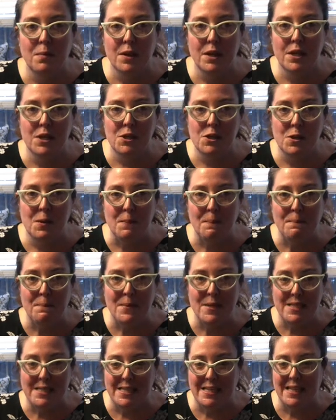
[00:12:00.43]
British
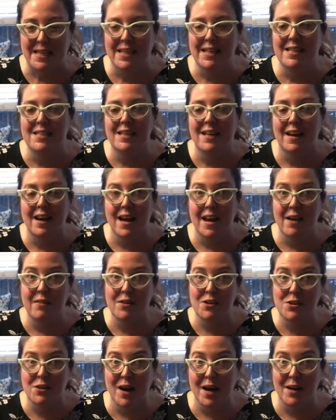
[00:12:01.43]
biscuit. I
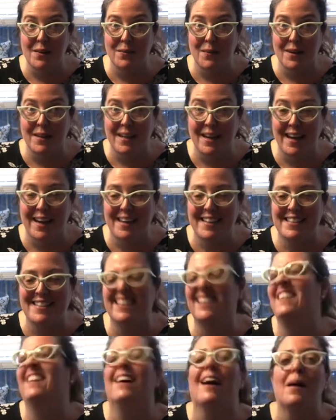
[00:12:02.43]
haven't tried one
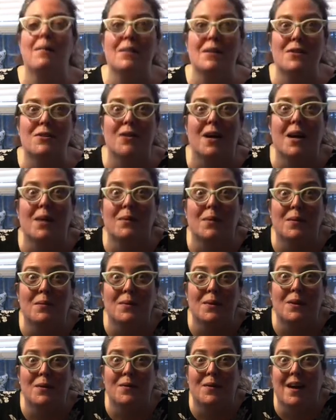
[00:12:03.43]
yet. I'm gonna try one
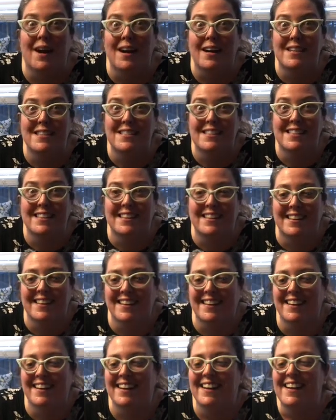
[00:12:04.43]
with you guys.
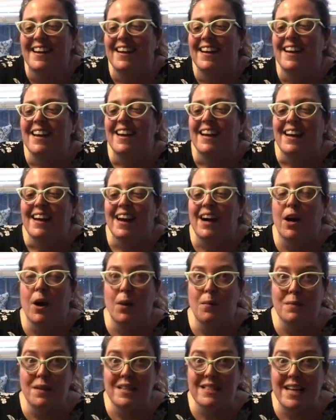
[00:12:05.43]
I
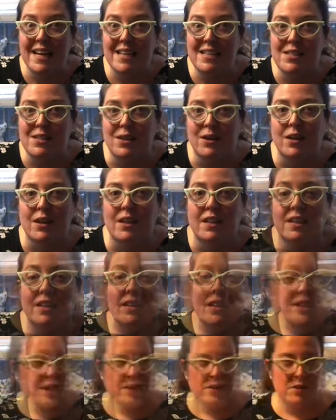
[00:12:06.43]
hope they taste good. I
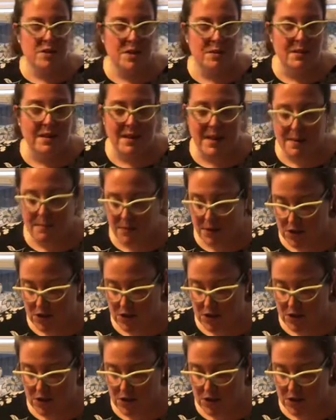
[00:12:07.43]
don't think there's gonna be that